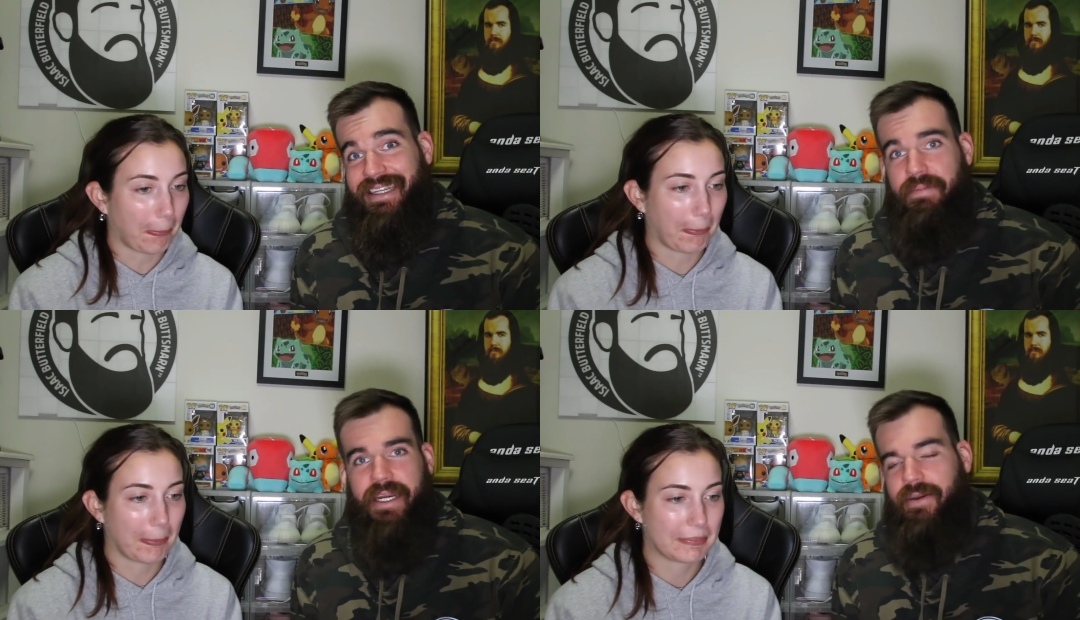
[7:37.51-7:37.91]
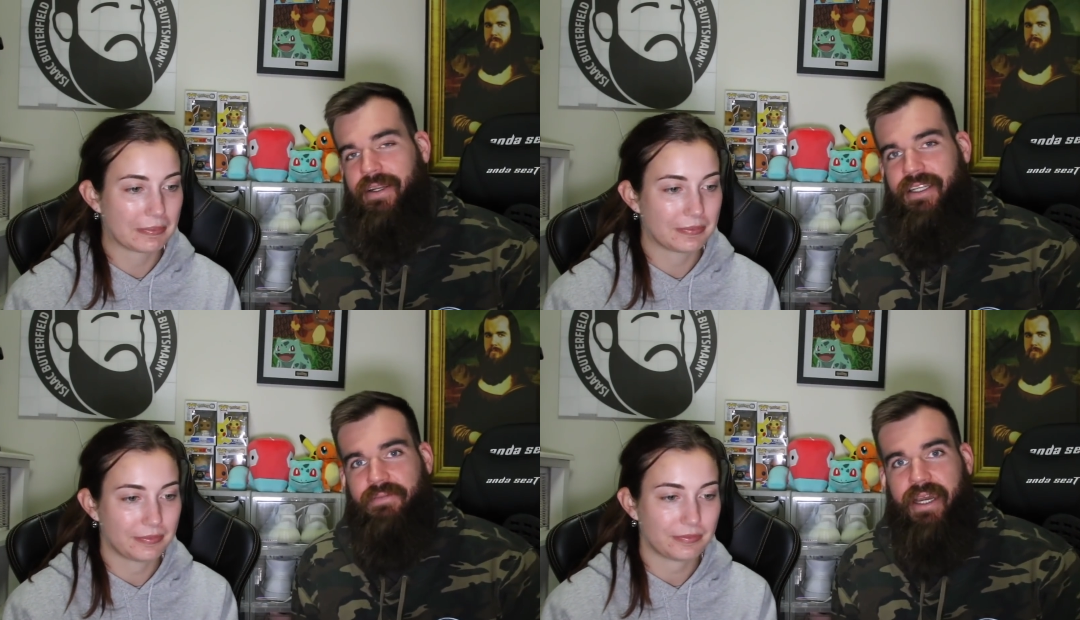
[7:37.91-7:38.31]
Speaker 1: But anyway, it
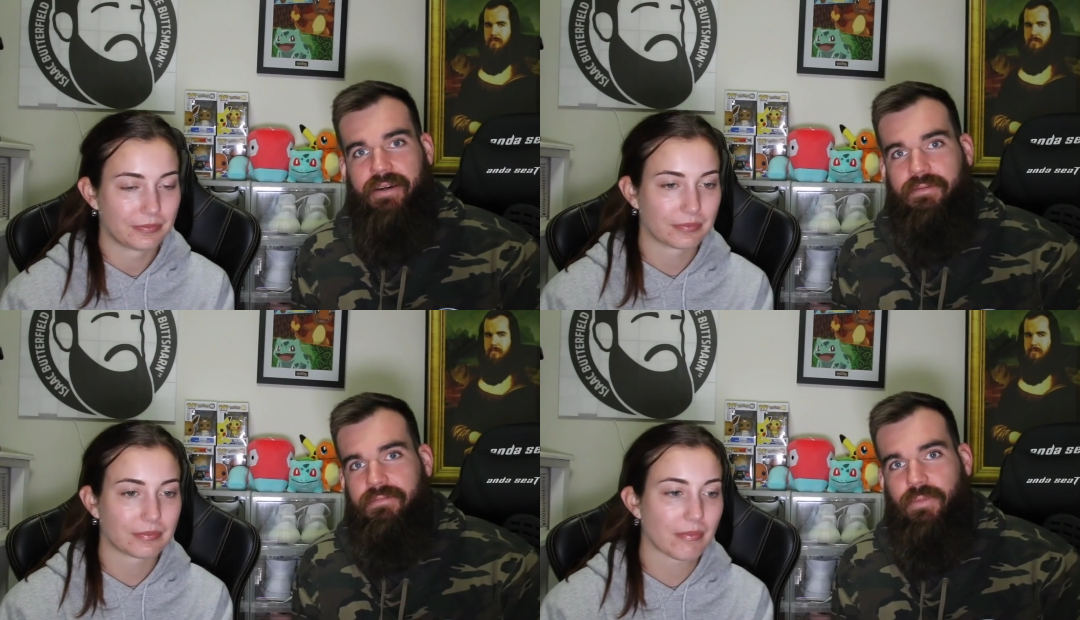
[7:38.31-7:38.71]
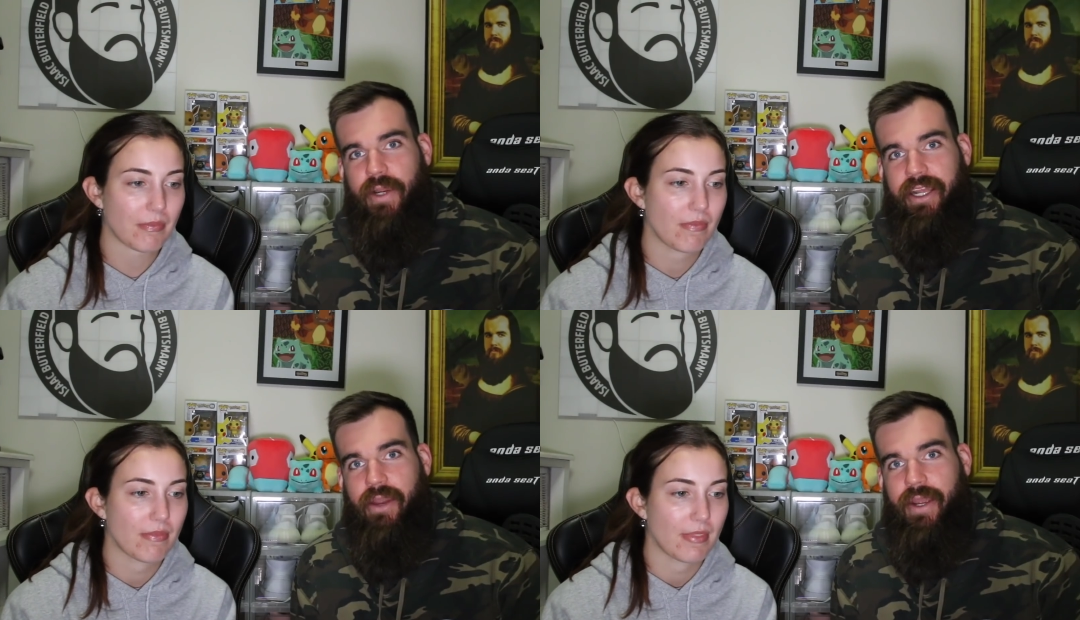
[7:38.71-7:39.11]
doesn't matter. We're going
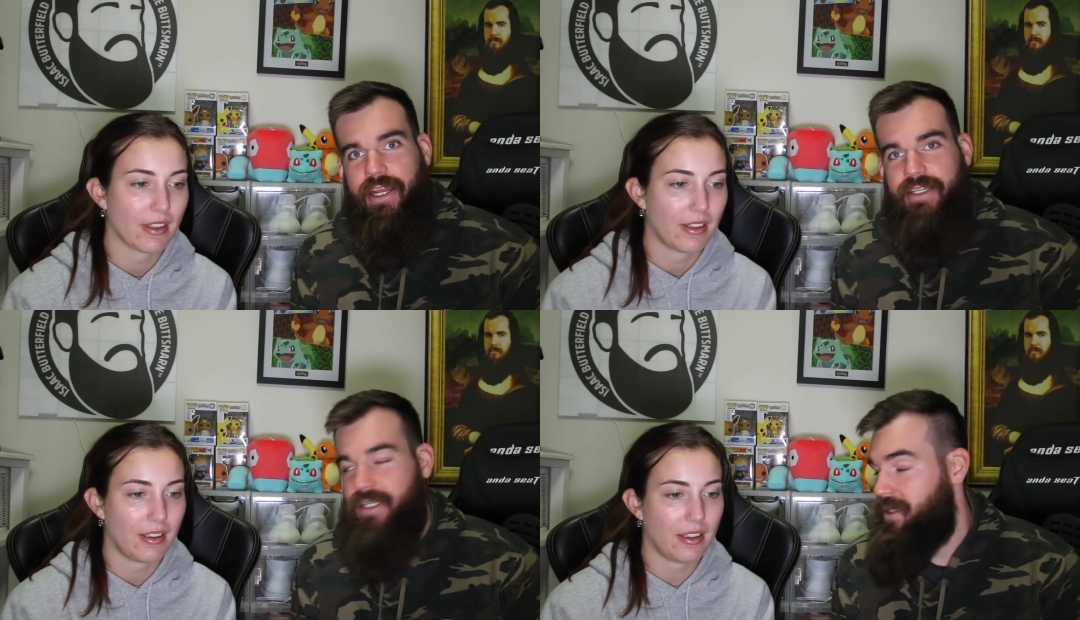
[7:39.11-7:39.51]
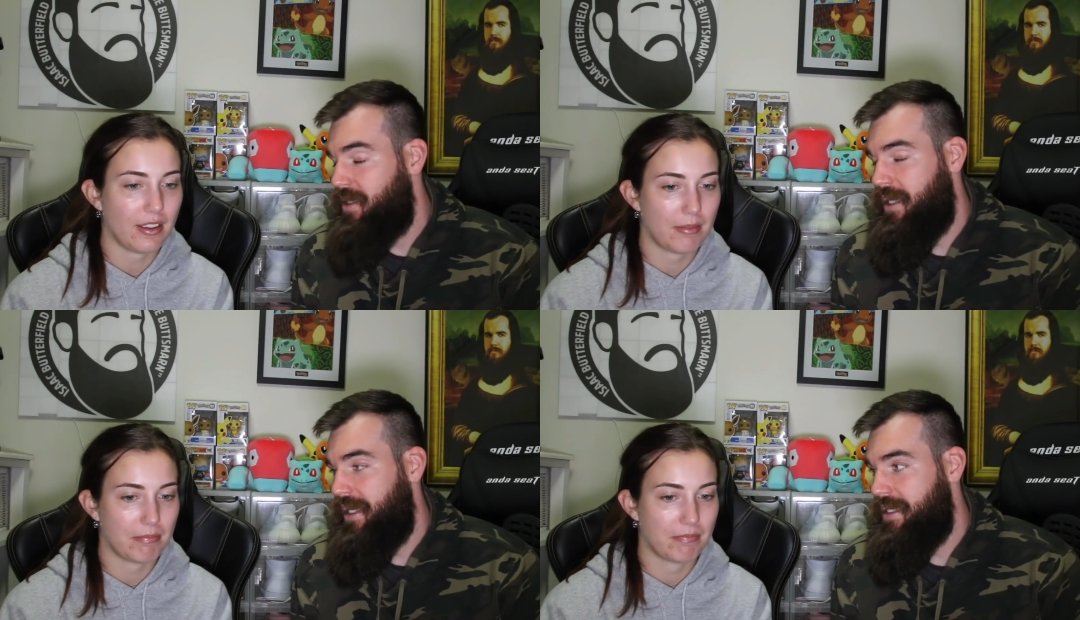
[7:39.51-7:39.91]
to go eat our dinner
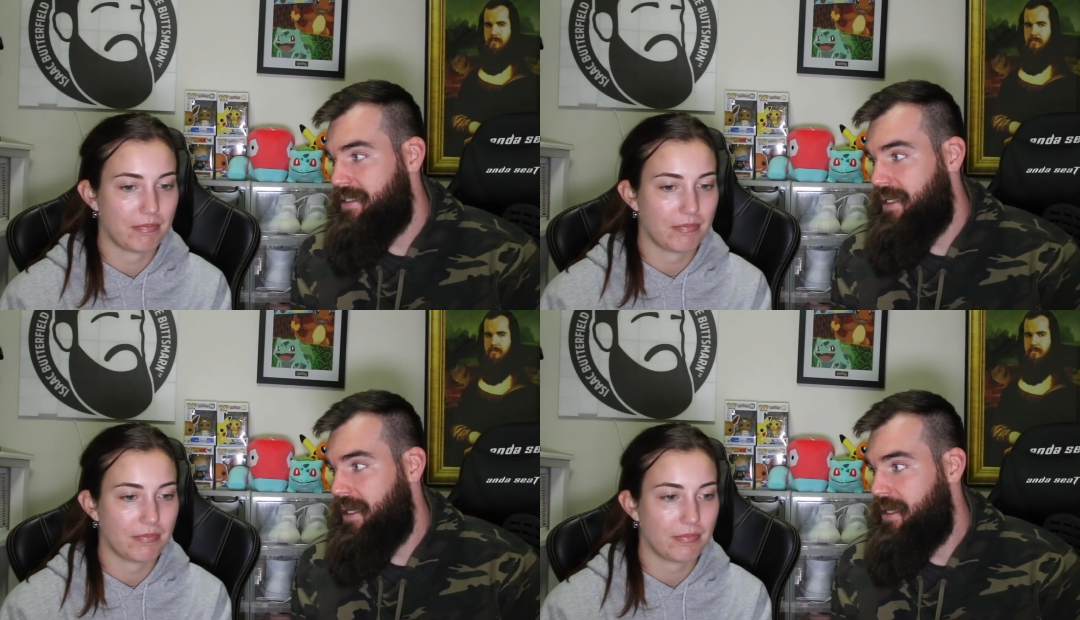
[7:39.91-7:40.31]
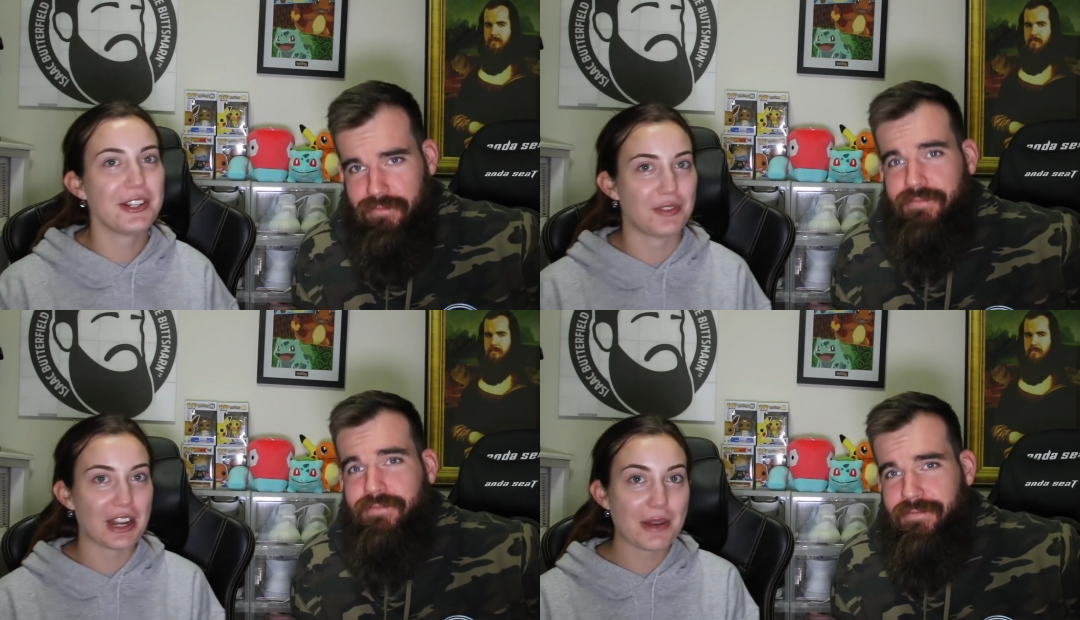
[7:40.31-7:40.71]
yeah. and... Uh,
Speaker 2: if
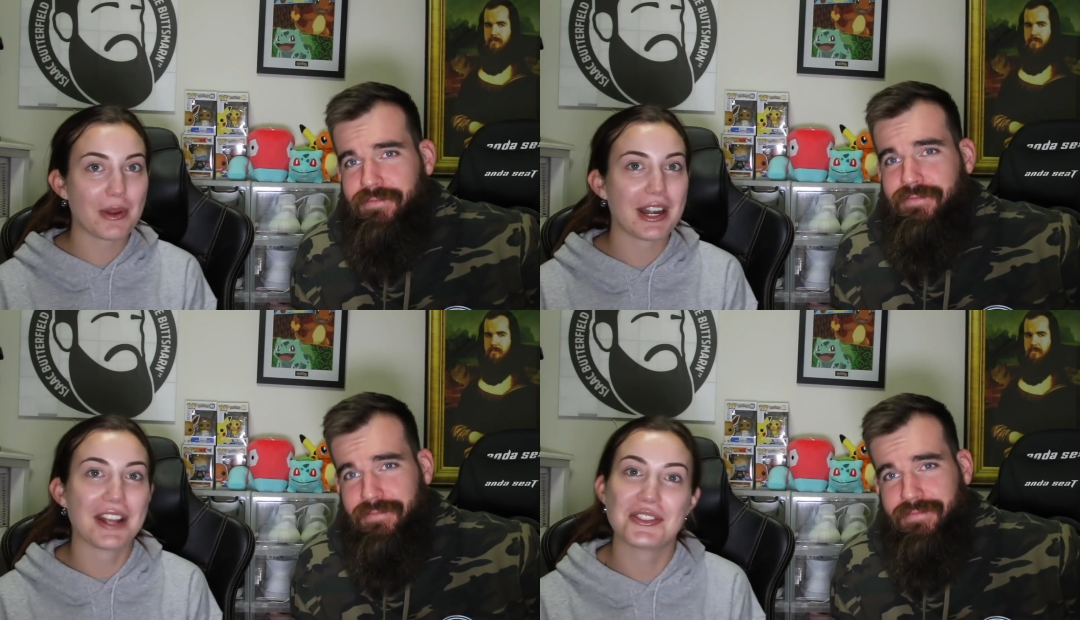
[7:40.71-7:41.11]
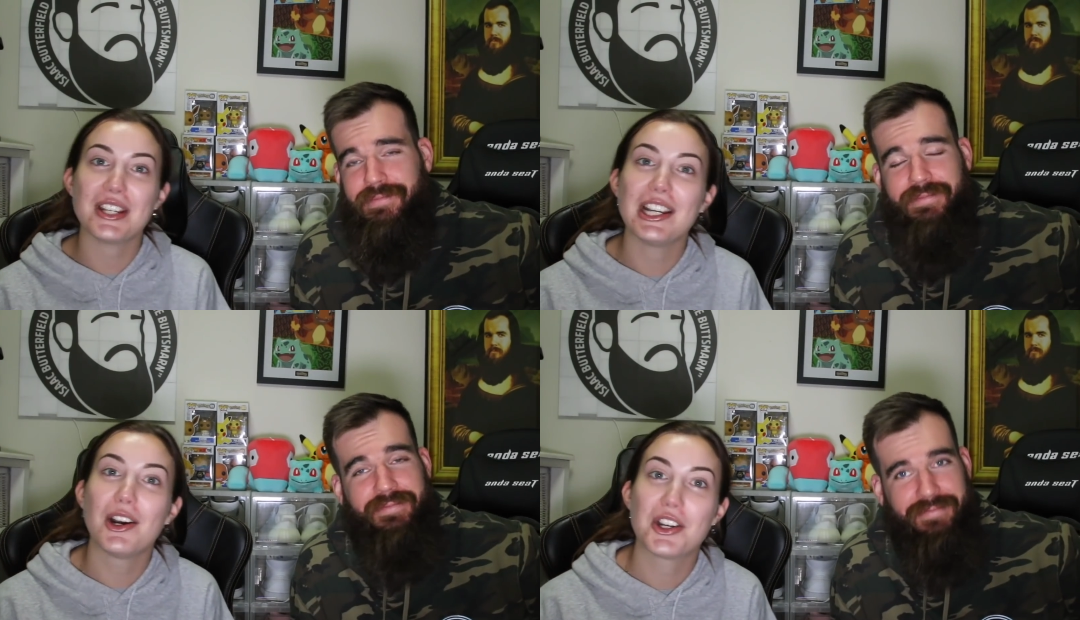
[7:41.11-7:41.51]
anyone has any
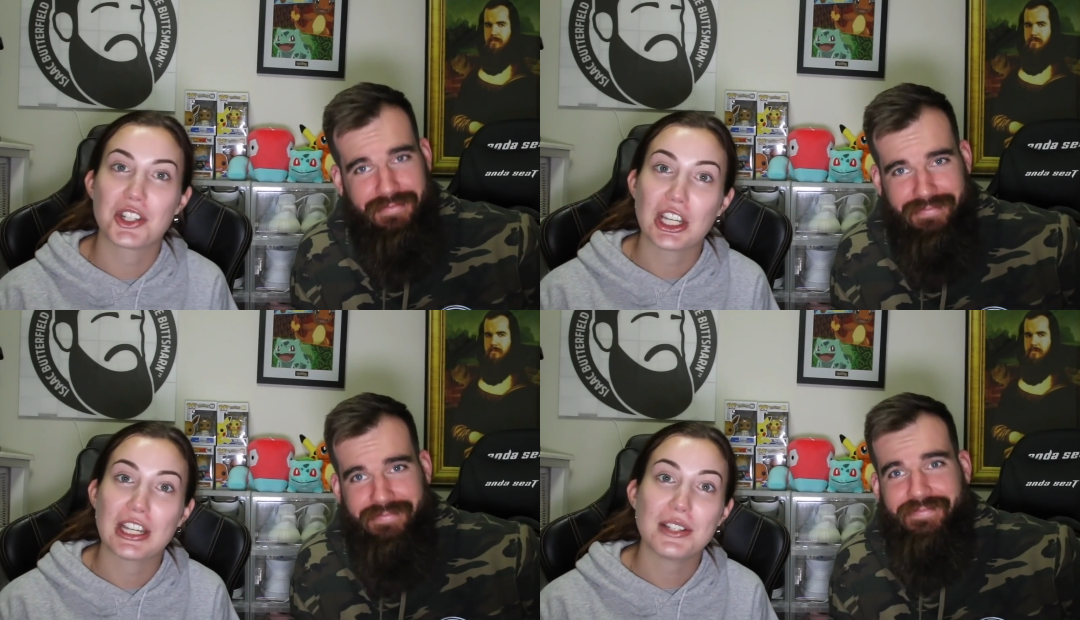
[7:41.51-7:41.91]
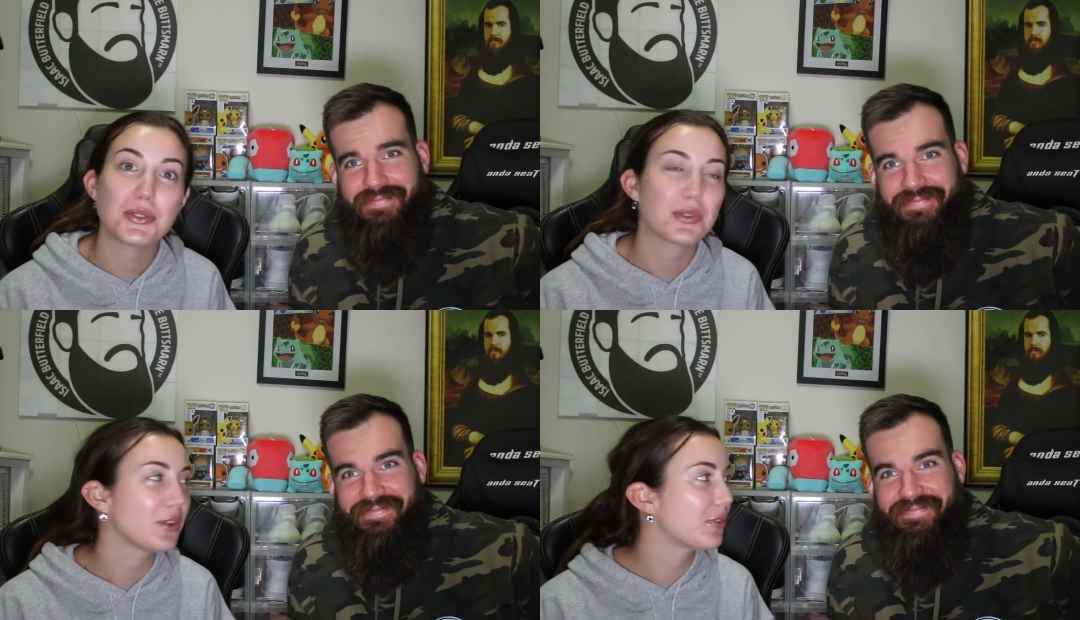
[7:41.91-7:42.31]
ideas
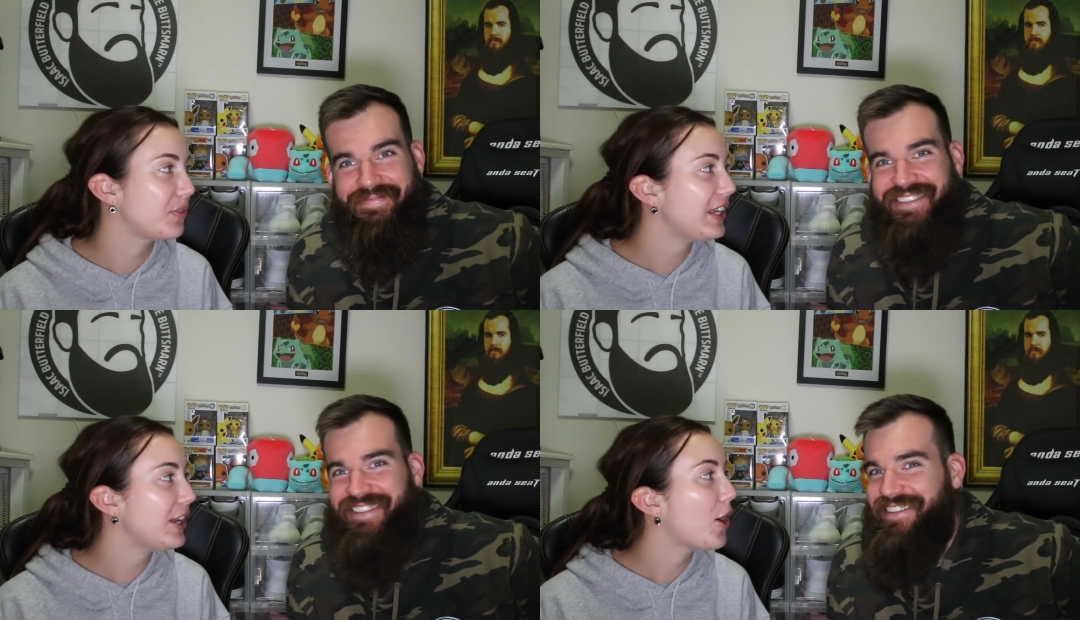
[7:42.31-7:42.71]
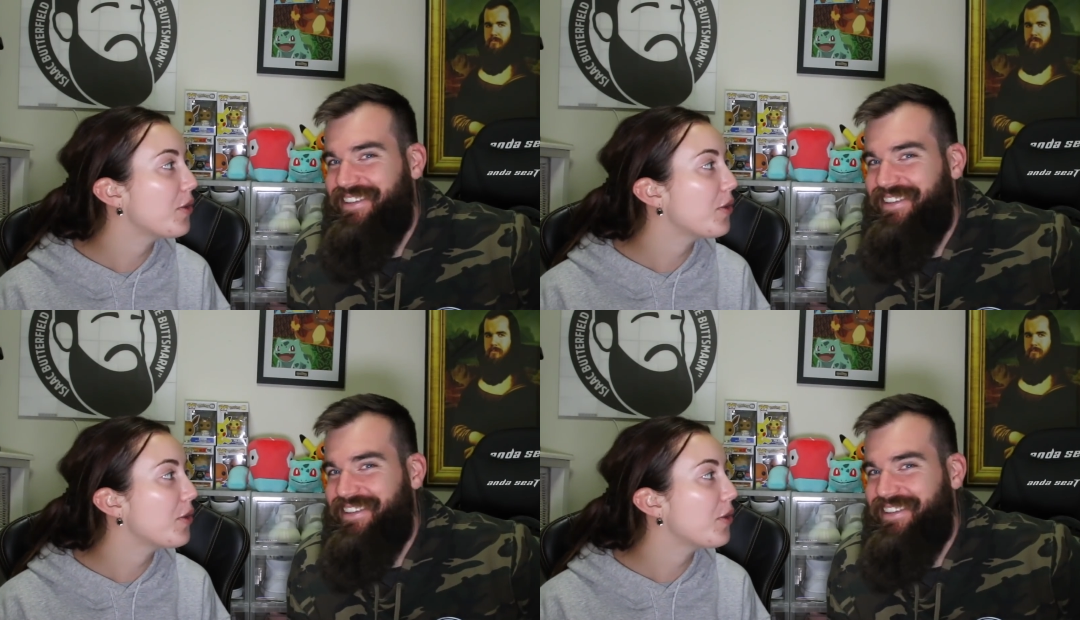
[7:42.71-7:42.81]
for a video